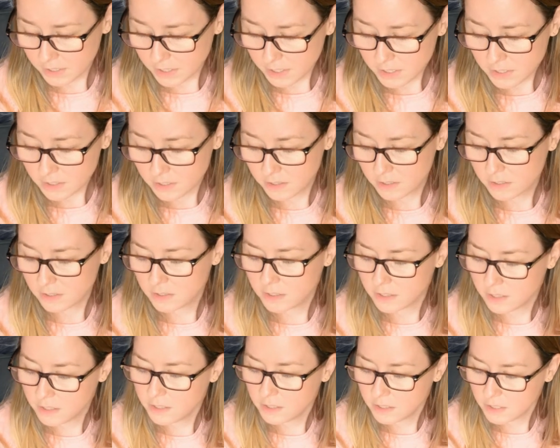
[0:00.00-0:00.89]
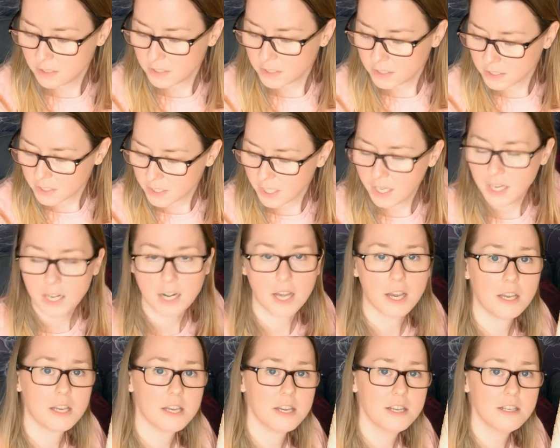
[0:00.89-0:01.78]
it's, I
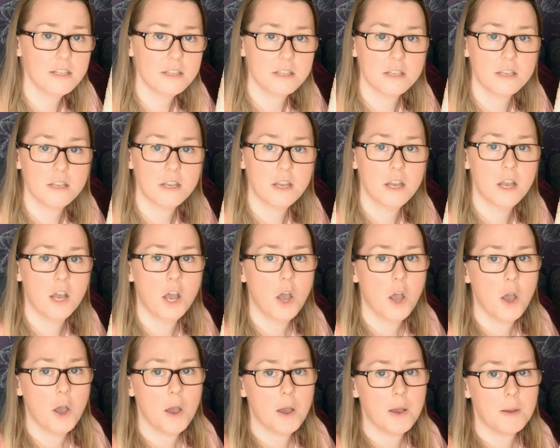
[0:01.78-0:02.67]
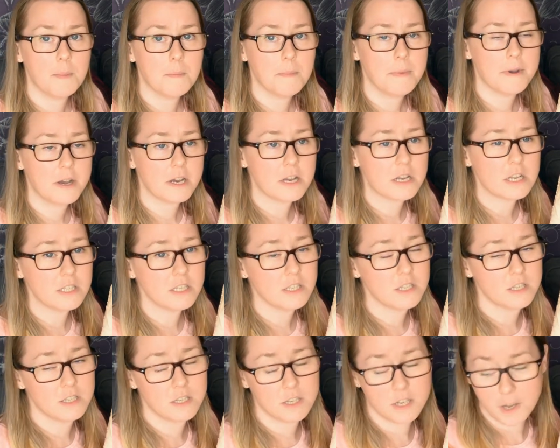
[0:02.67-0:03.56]
like it,
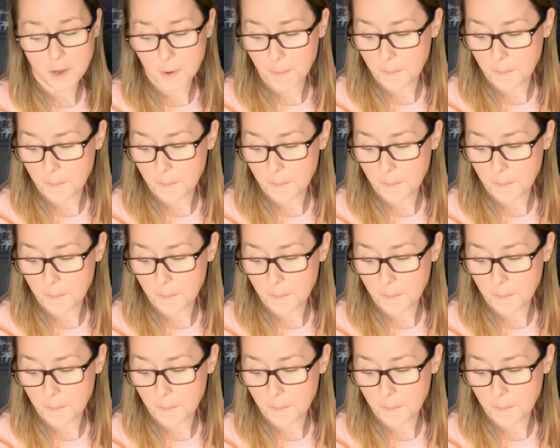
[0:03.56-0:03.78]
but